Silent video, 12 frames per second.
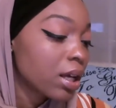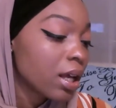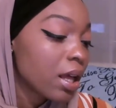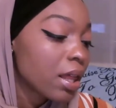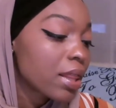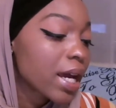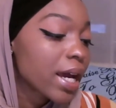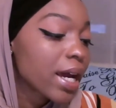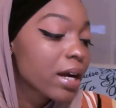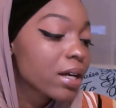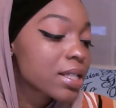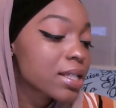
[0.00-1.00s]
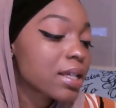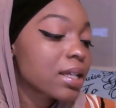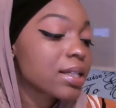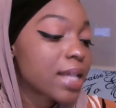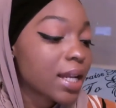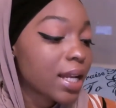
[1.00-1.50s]
The hair is the
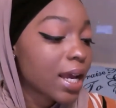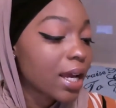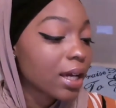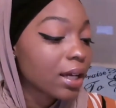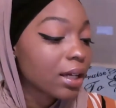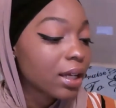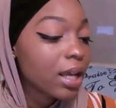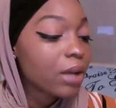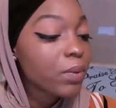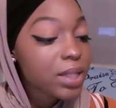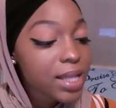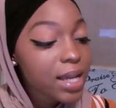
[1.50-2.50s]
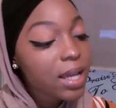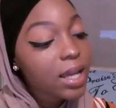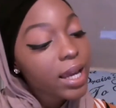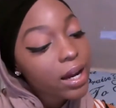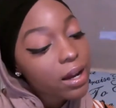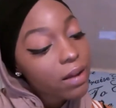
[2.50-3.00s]
antennae, and when taken
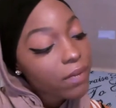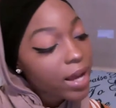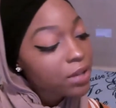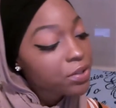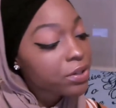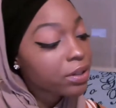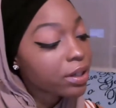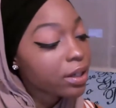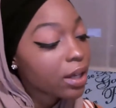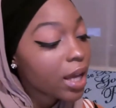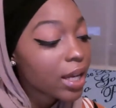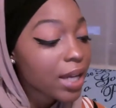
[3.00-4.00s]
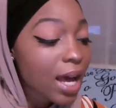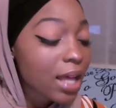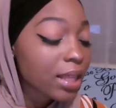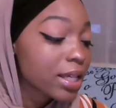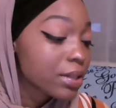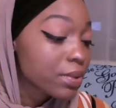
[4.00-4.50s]
care of naturally and not
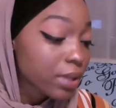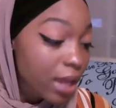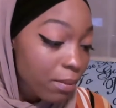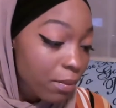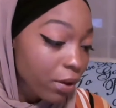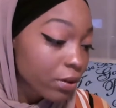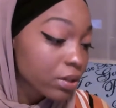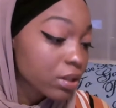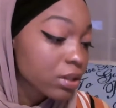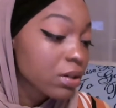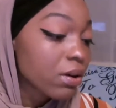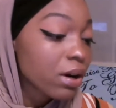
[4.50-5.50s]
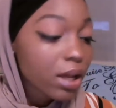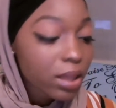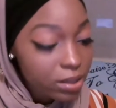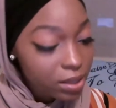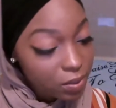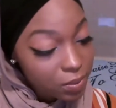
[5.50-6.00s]
laced with chemicals or other
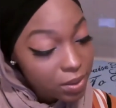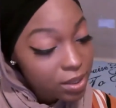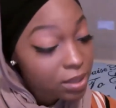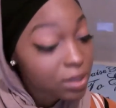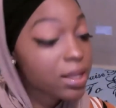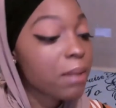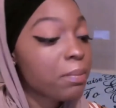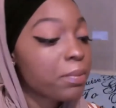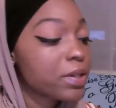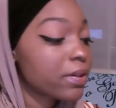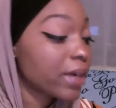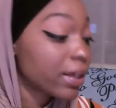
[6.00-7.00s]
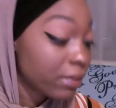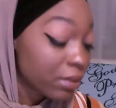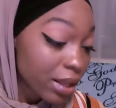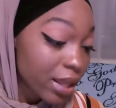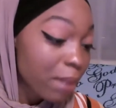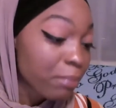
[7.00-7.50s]
substances that
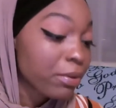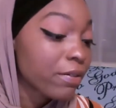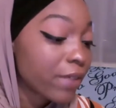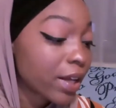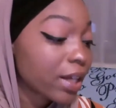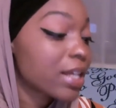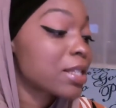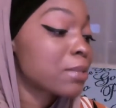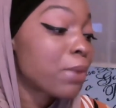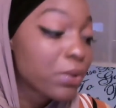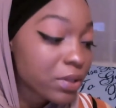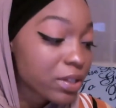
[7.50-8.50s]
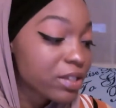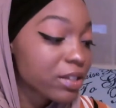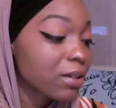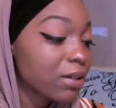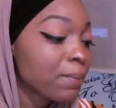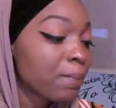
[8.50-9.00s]
prevent its
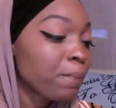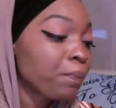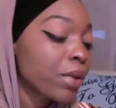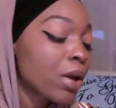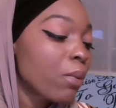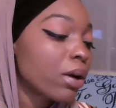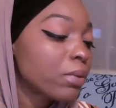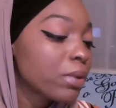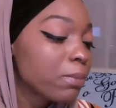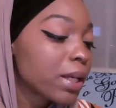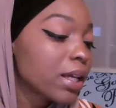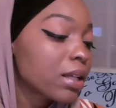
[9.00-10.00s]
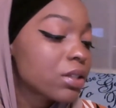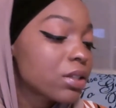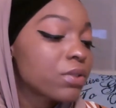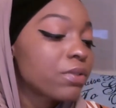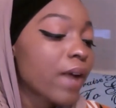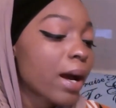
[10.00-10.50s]
potency, one would begin
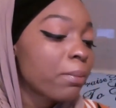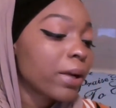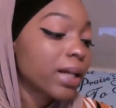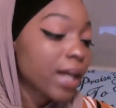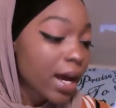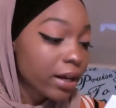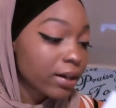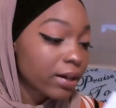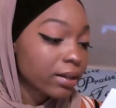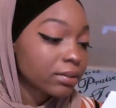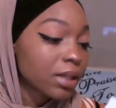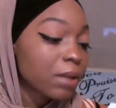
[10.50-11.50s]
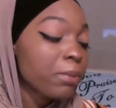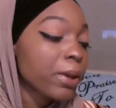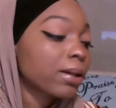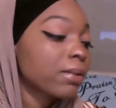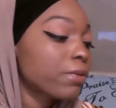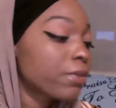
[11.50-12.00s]
to vibrate higher and pick
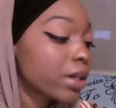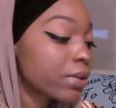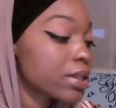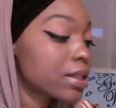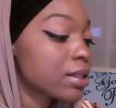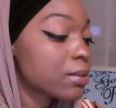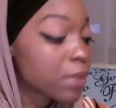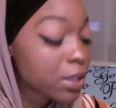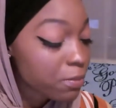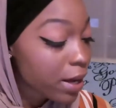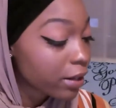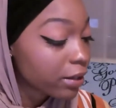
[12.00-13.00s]
up frequencies much better.